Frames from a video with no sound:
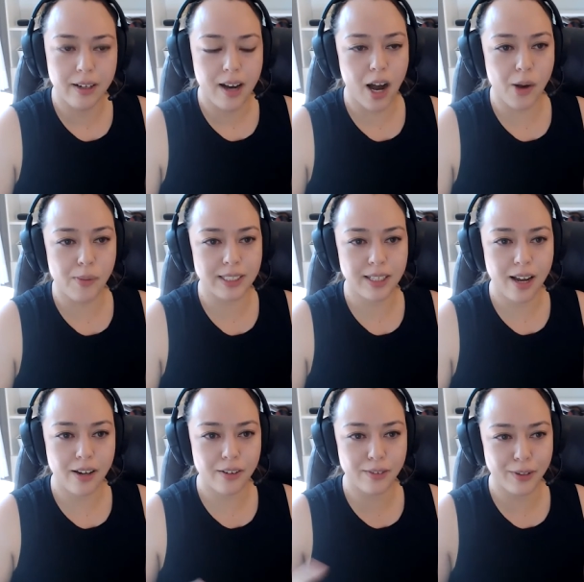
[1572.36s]
um, it's
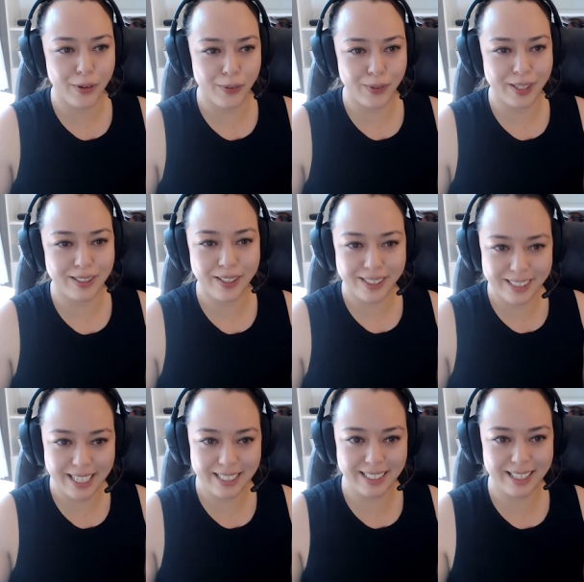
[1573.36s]
kind of you know we
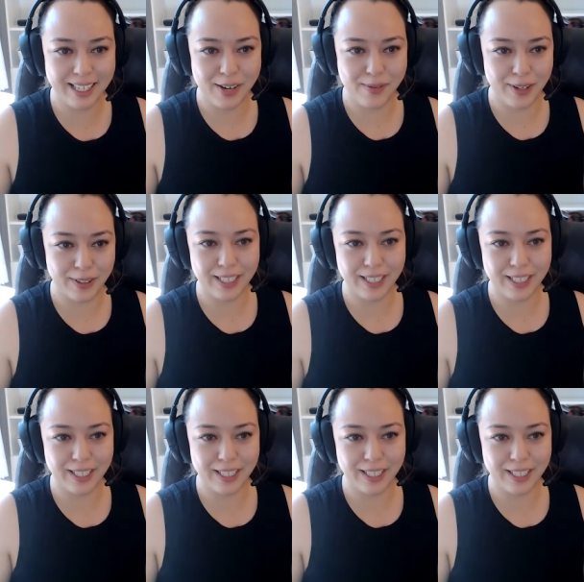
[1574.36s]
tend to think about